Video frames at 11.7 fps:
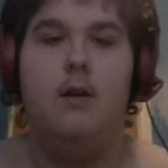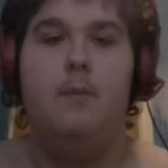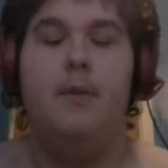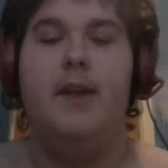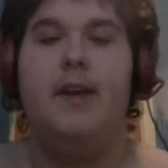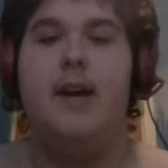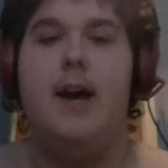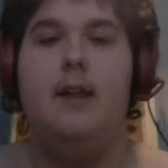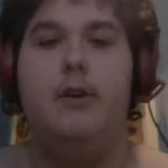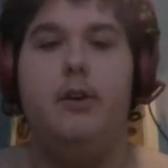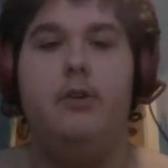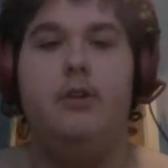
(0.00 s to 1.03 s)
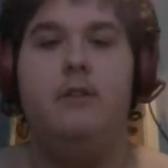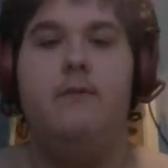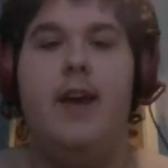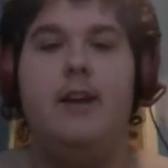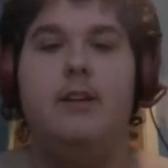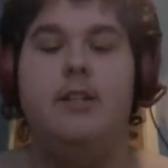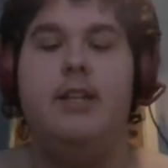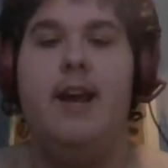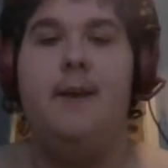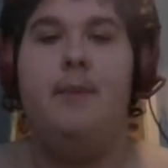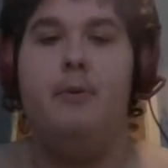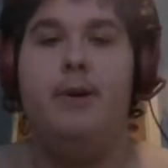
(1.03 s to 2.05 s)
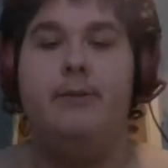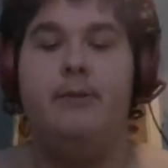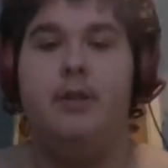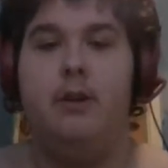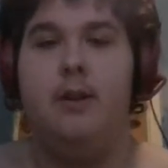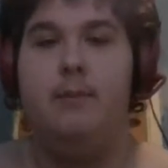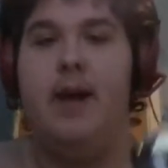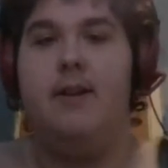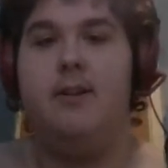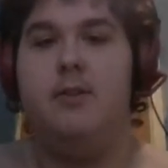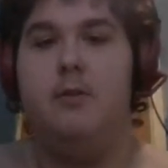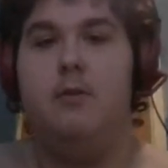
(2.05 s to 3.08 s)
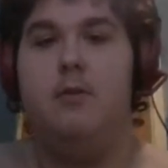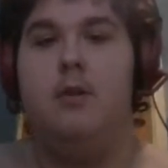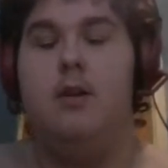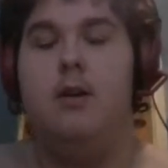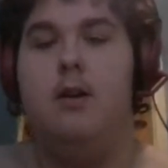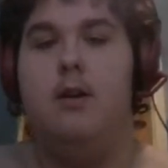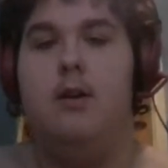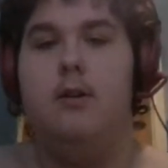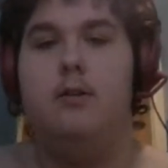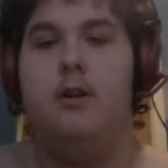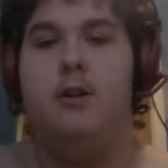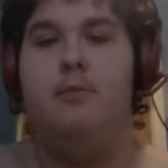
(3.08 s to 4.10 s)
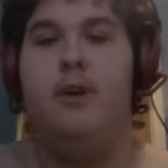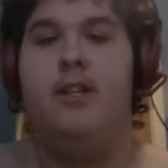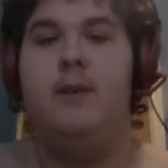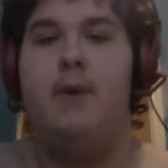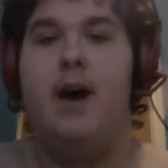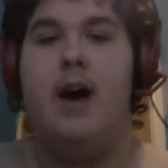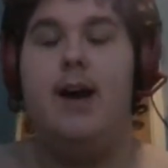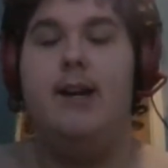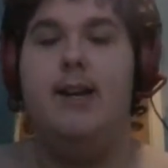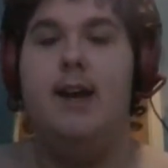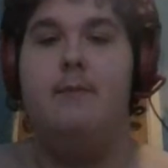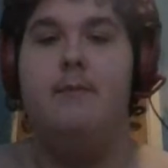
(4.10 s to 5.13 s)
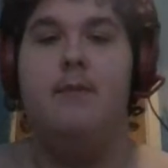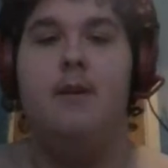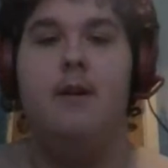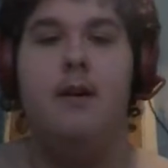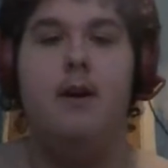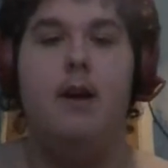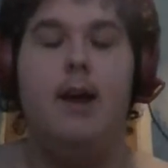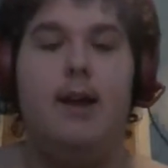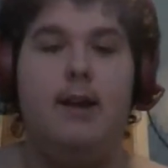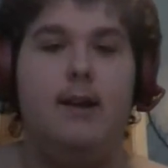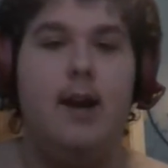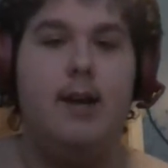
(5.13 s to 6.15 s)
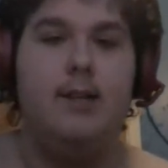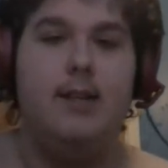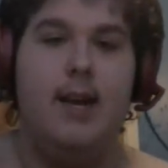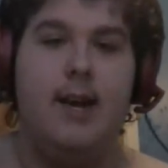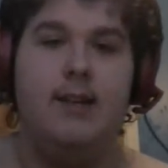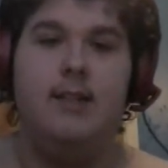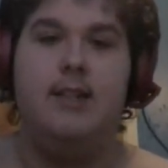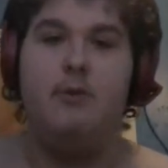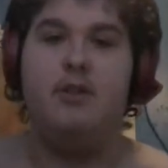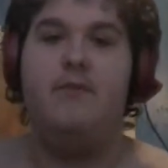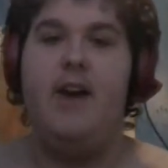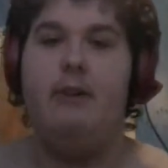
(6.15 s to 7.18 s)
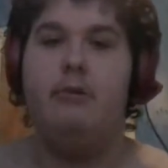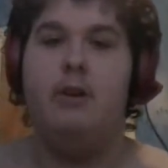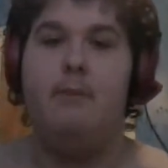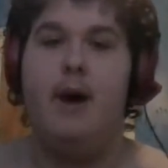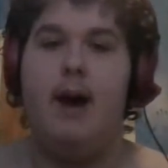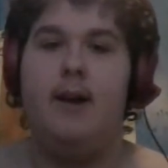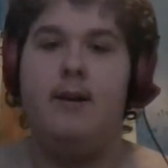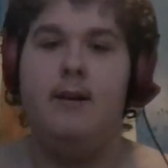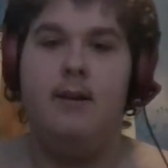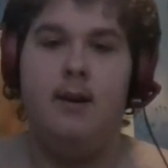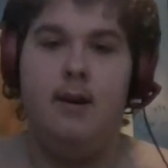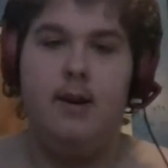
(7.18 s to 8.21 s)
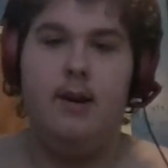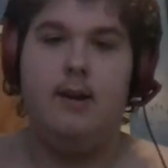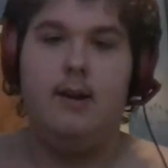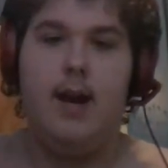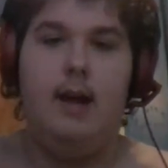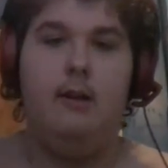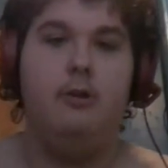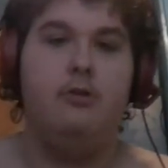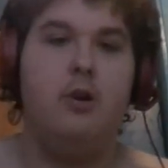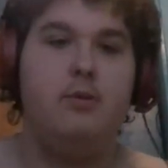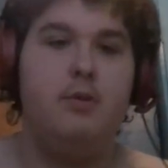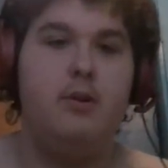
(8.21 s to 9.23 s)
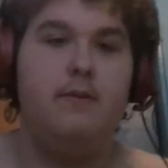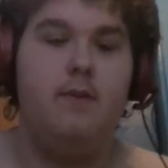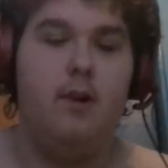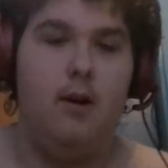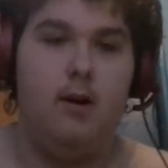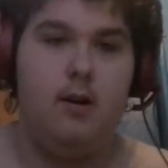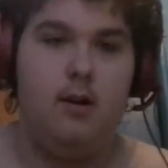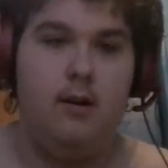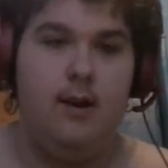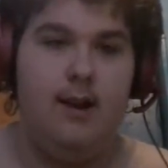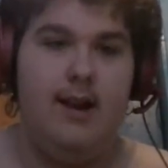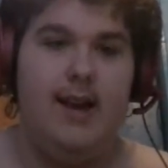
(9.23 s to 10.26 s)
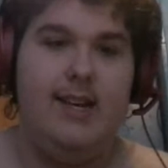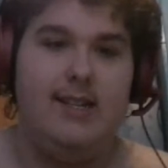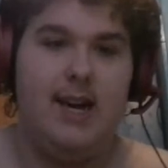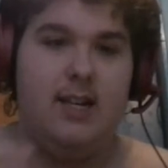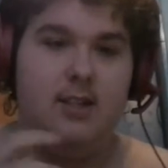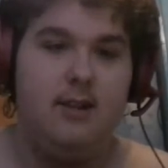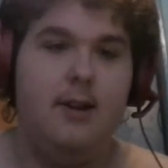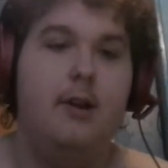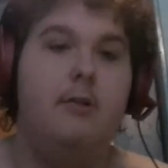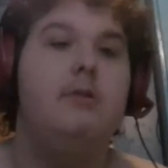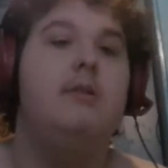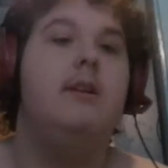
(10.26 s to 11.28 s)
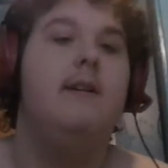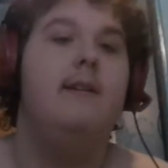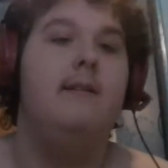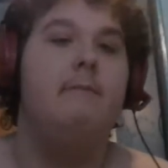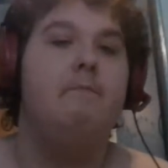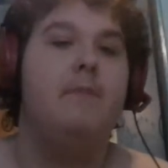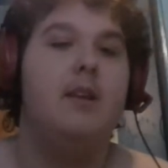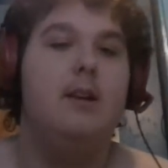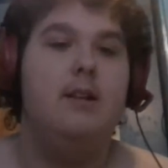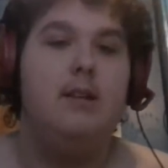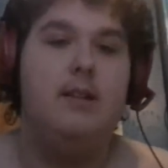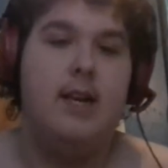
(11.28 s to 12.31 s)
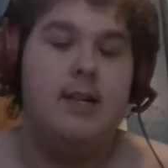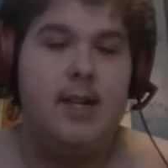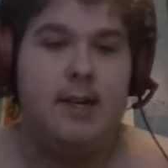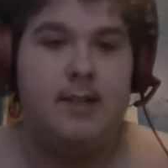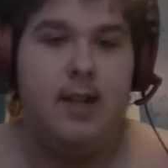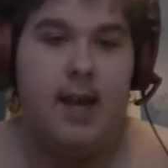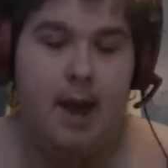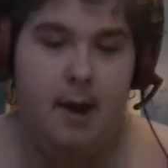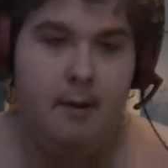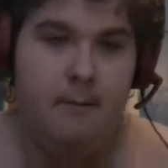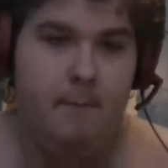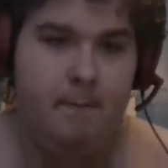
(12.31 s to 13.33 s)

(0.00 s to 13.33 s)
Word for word: but then Kylo uses Vader's saber, which was on the pedestal, slowly brings it behind him, ignites it, and stabs Vader in the back. Kylo drops to the floor, his eyes close. Ten seconds later,